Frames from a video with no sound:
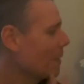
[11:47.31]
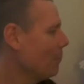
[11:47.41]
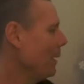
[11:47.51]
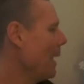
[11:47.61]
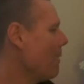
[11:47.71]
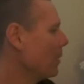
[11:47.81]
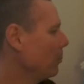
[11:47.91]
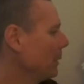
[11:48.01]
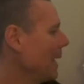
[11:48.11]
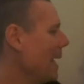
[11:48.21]
been having a
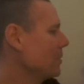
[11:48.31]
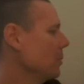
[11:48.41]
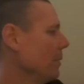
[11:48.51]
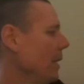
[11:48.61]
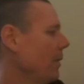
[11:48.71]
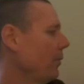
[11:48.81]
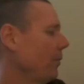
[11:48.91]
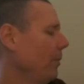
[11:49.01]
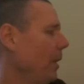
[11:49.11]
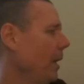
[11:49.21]
blast with
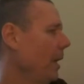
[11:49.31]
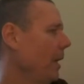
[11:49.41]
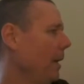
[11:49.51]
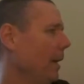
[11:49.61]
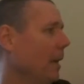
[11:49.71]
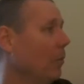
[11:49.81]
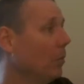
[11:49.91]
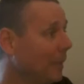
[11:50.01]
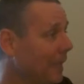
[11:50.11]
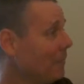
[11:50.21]
this, and I
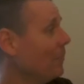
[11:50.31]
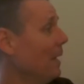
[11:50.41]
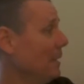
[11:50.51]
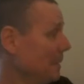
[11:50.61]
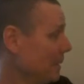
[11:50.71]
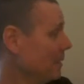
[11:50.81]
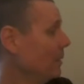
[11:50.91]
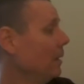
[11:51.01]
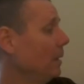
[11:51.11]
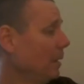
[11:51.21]
will keep this.
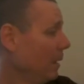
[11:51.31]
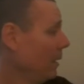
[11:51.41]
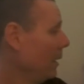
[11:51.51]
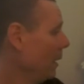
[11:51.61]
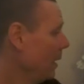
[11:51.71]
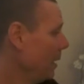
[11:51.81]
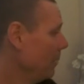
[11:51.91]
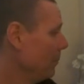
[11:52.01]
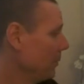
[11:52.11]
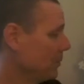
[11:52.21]

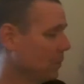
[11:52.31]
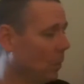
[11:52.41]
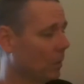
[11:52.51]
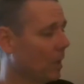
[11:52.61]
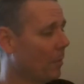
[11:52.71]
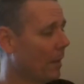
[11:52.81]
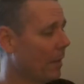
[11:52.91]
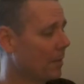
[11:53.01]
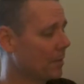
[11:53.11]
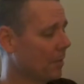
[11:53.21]
Sold all my
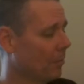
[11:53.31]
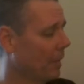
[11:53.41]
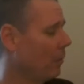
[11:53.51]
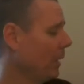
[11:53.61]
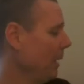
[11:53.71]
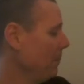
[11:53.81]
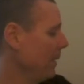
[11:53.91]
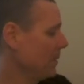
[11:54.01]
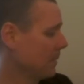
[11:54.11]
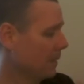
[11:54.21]
other stuff, but I will keep
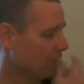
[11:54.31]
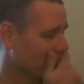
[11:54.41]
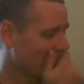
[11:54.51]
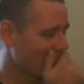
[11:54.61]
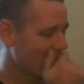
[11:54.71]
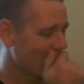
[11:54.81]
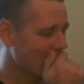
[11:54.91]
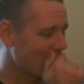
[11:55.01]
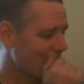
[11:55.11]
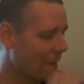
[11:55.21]
this. And
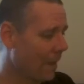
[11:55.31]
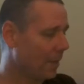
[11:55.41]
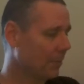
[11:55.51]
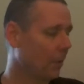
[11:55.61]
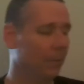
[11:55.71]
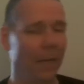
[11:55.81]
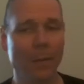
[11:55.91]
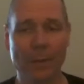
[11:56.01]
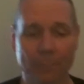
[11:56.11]
so anyways,